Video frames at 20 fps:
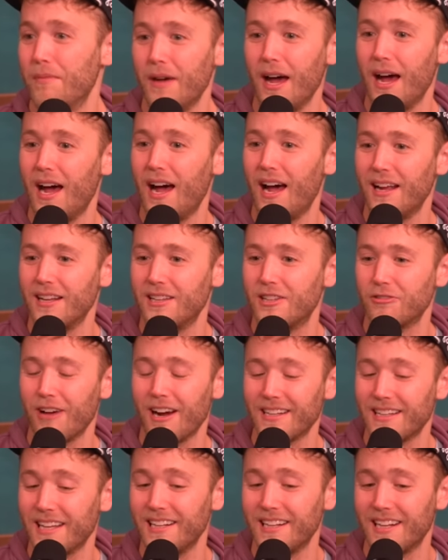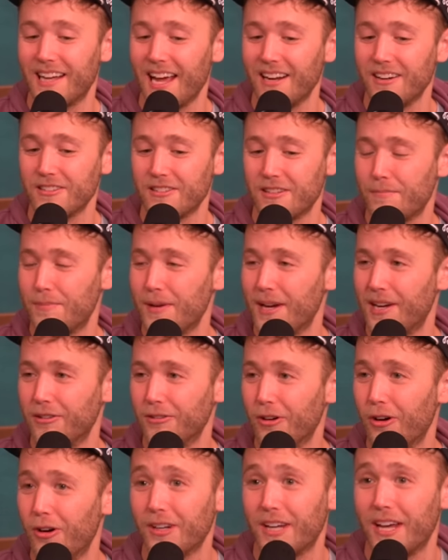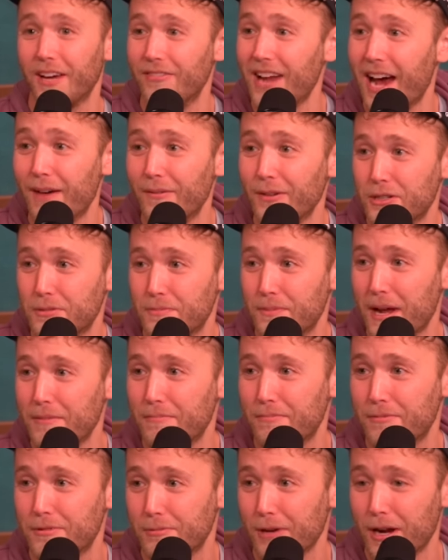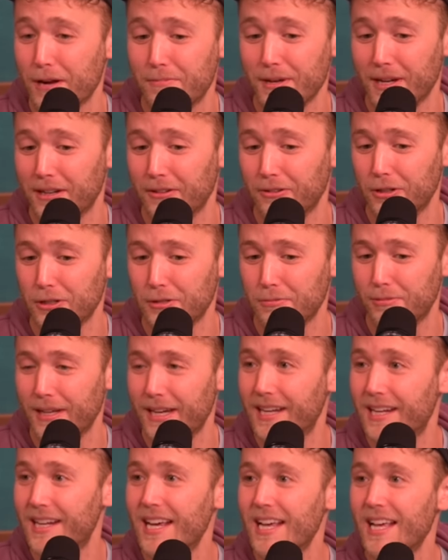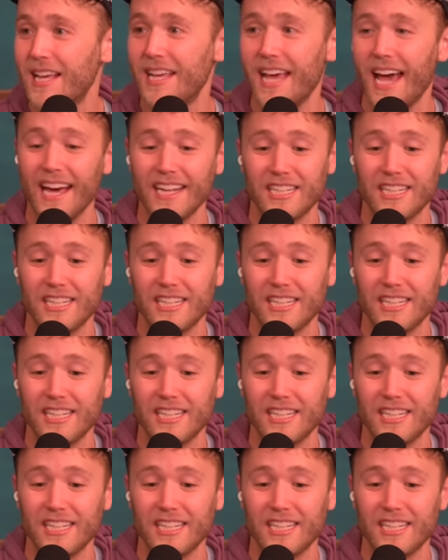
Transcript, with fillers: uh, direct indicators of the pick and roll, given how much spread, spread pick and roll is played, he yeah.